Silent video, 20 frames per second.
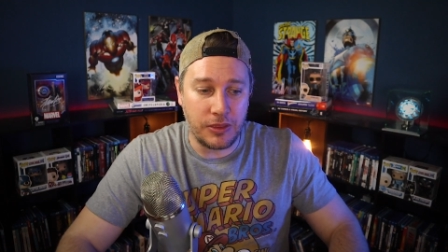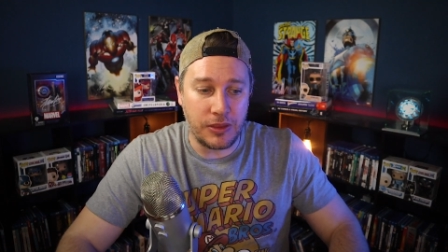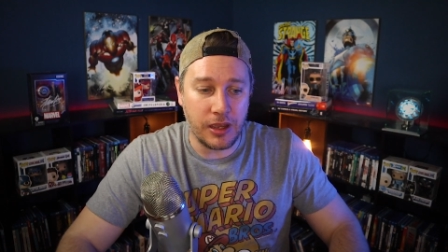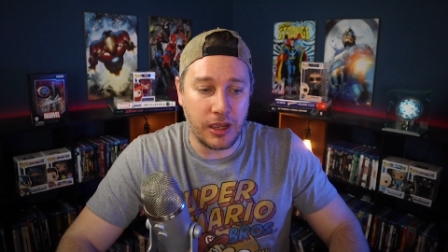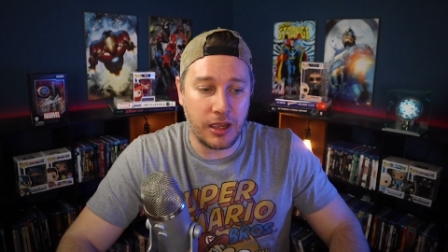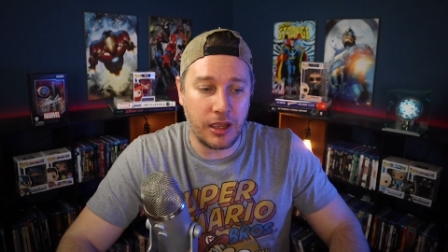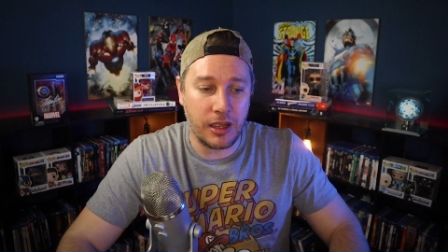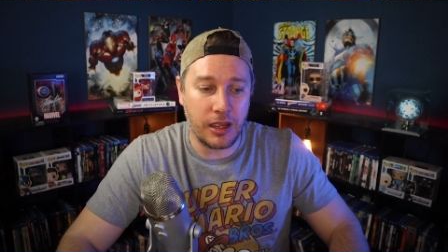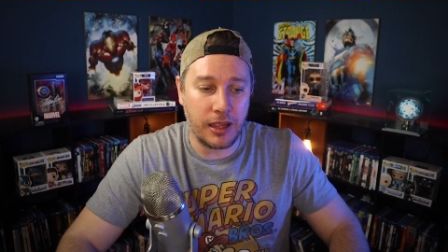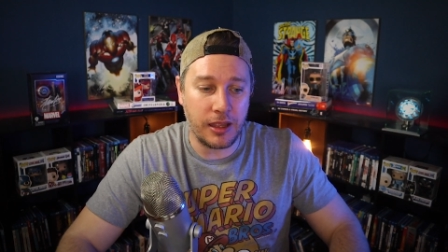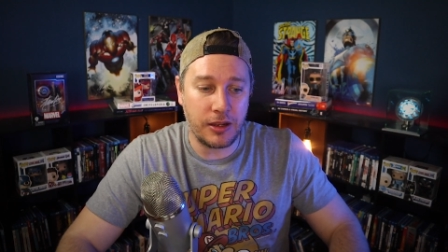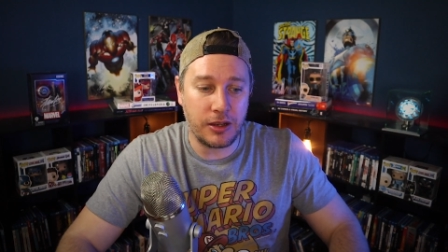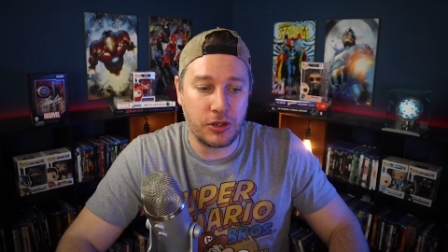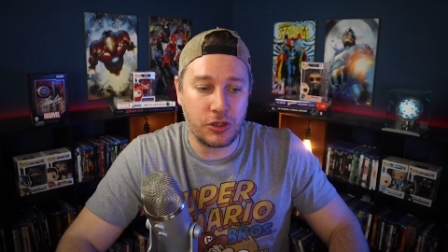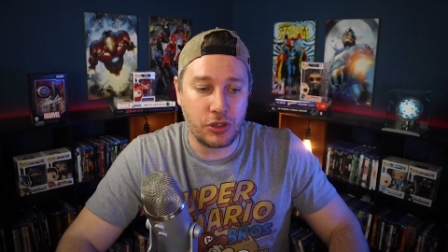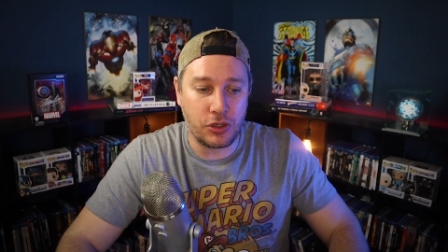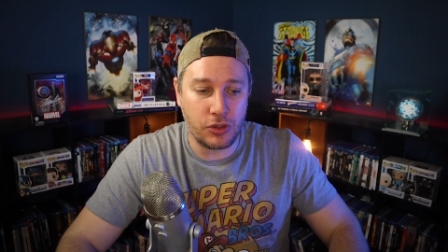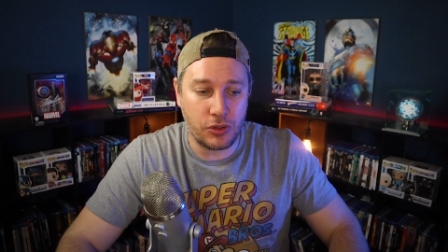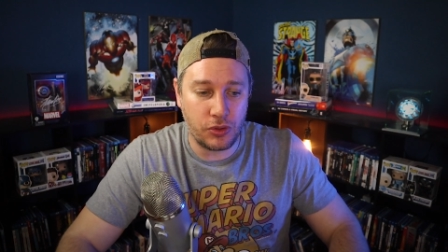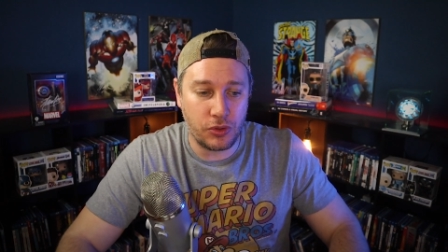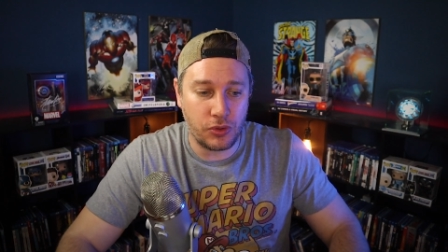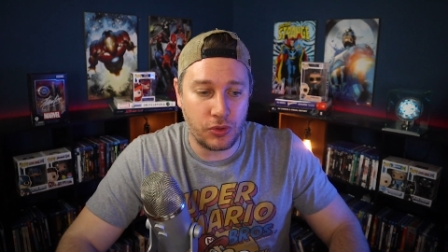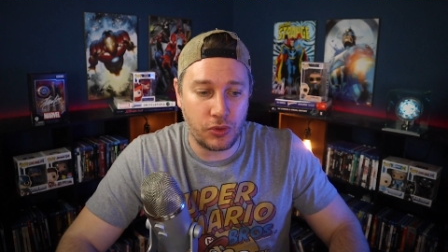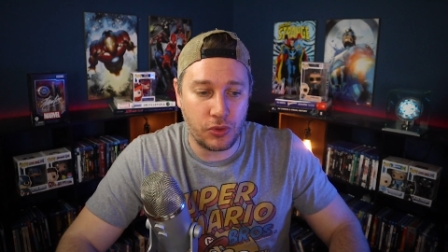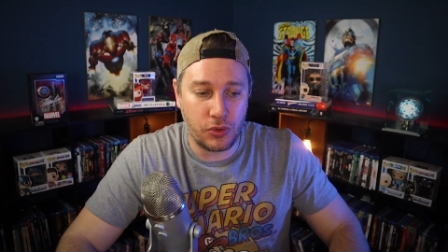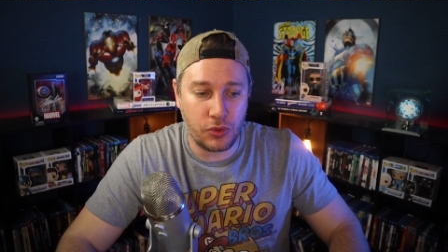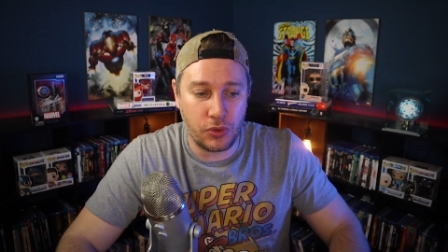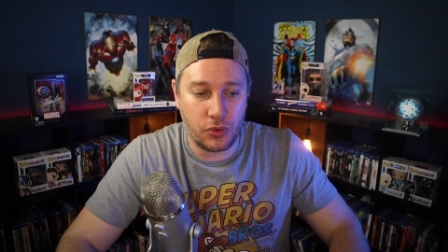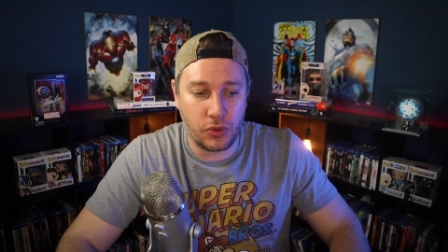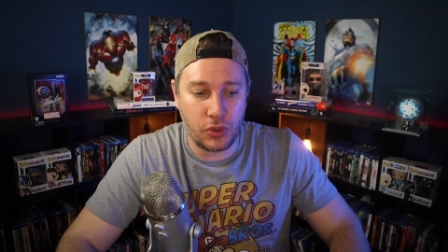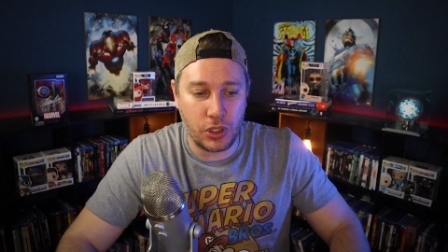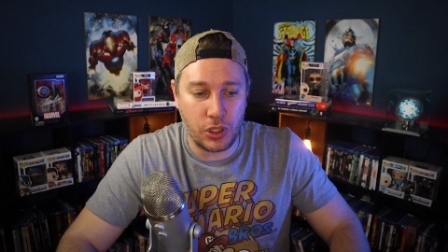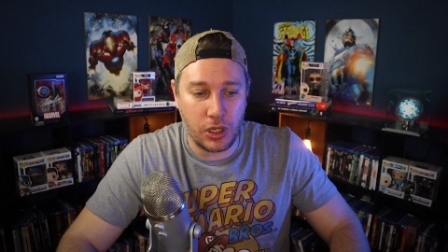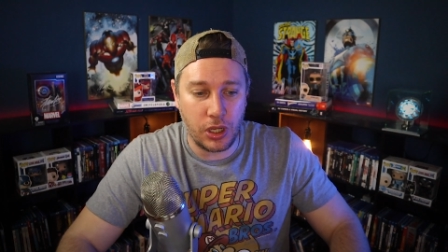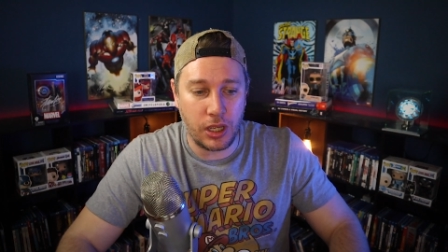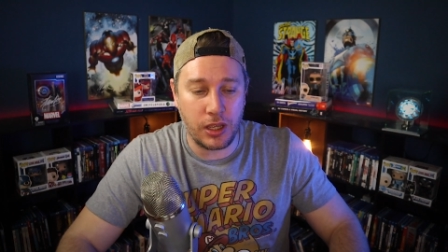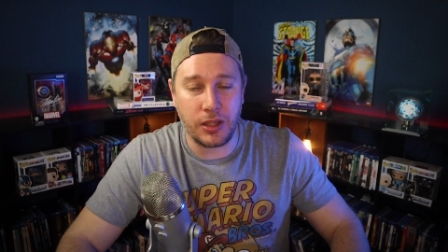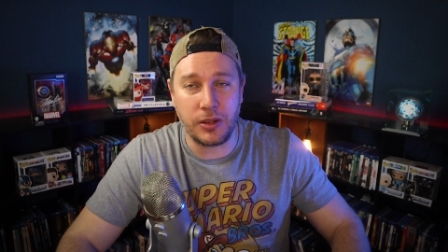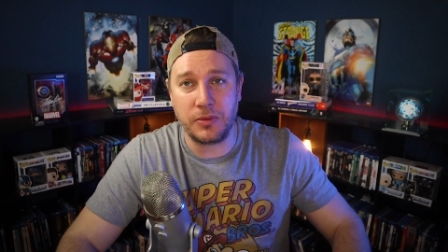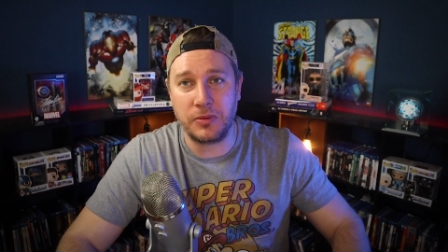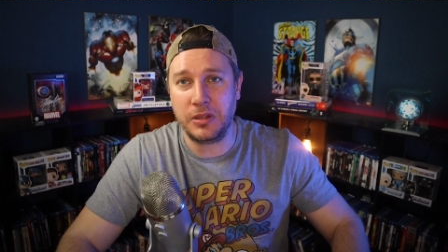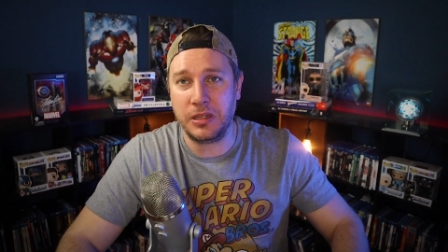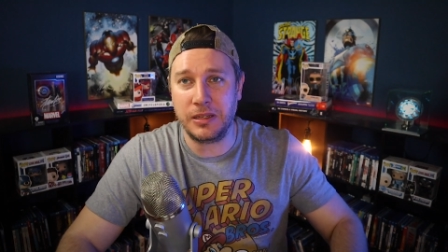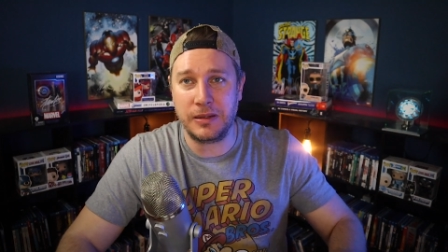The uh,